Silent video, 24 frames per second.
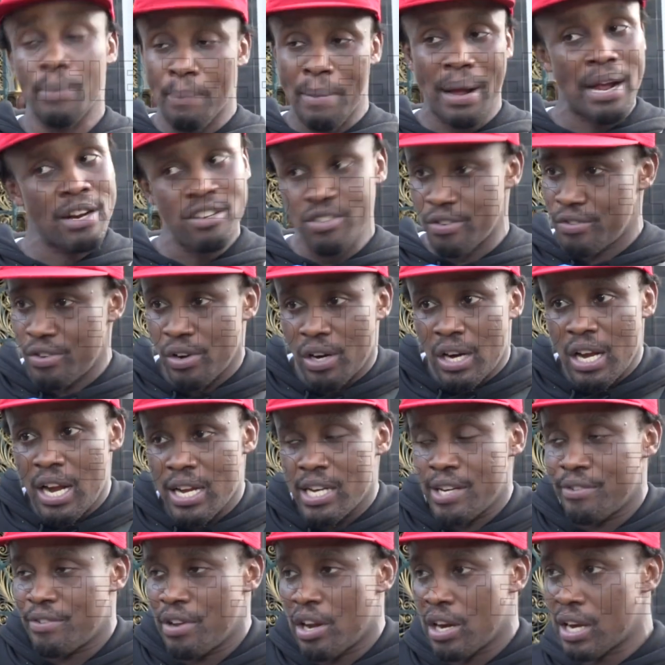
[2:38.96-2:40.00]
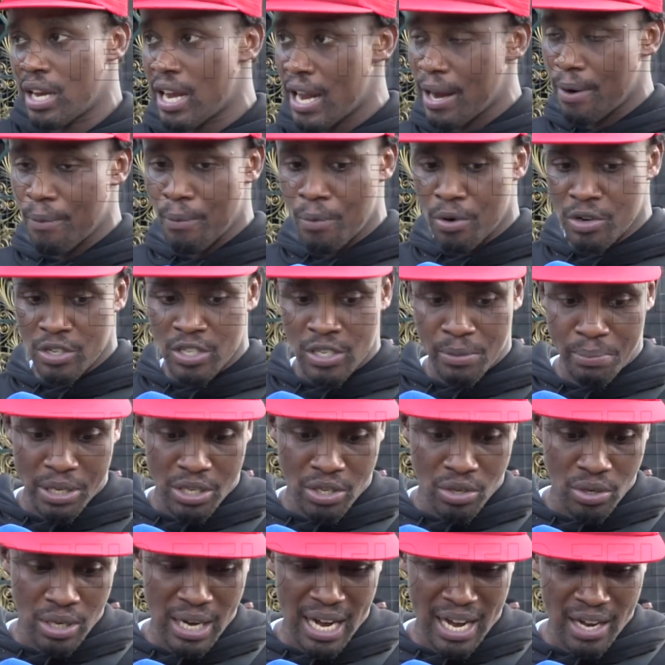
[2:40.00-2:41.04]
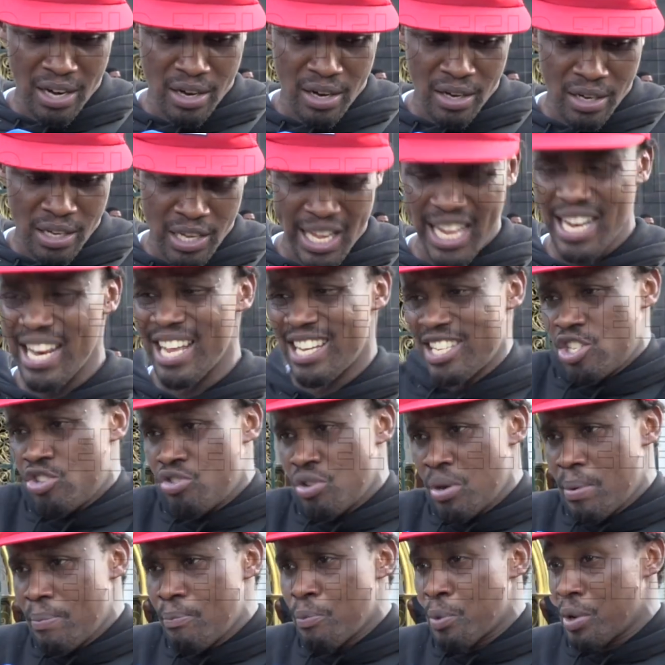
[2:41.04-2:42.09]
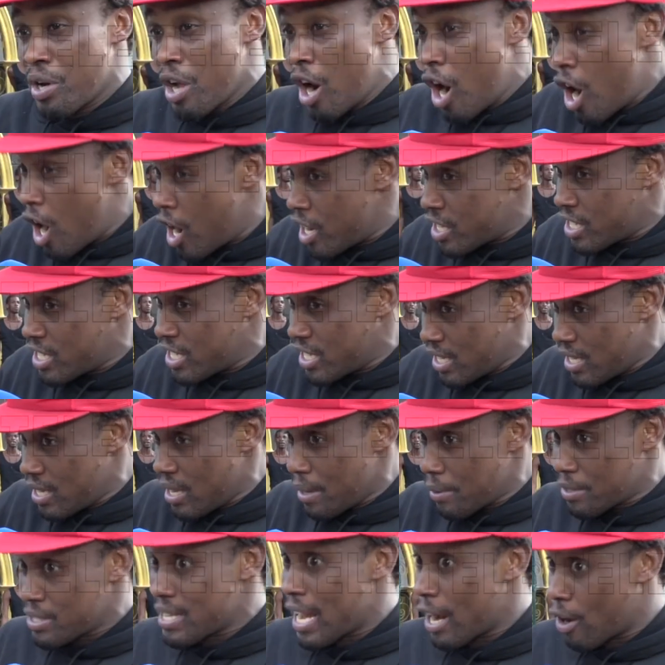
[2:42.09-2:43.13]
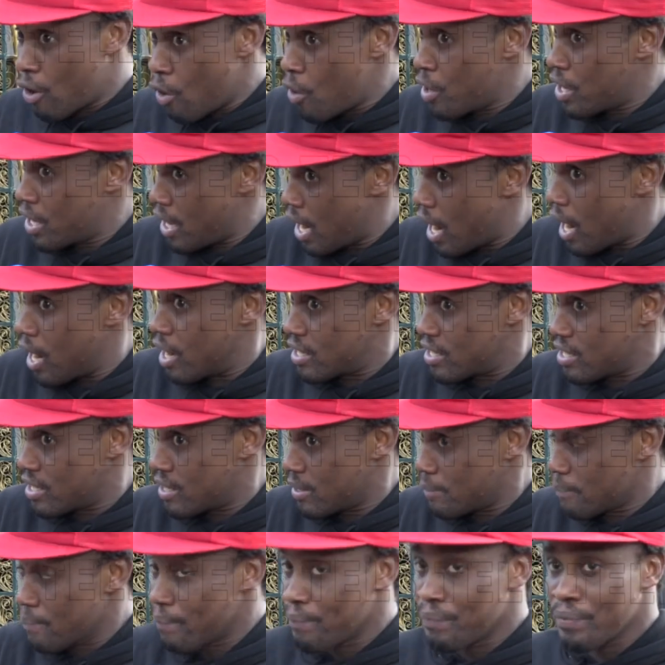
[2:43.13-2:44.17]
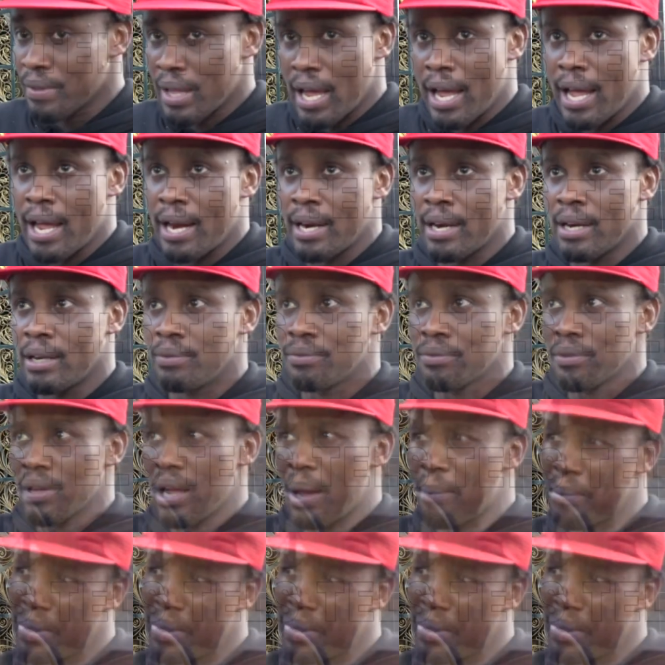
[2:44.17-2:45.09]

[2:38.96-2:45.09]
demands of your client. If your client wants me to kind of get extreme with art, because I call it art, and I